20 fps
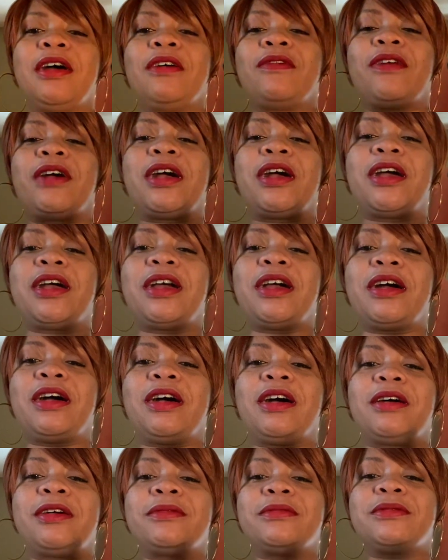Right?
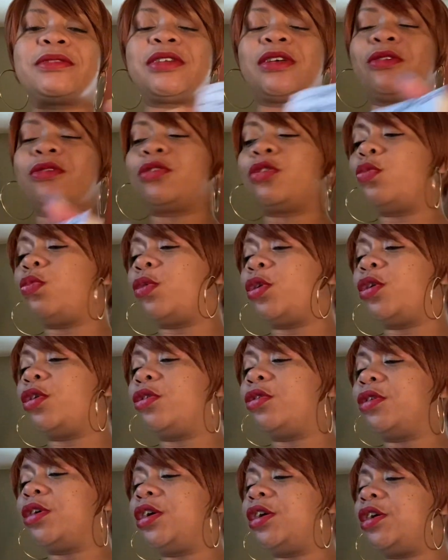So the
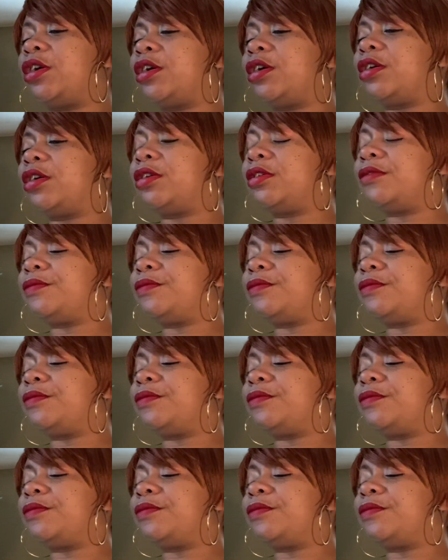World here.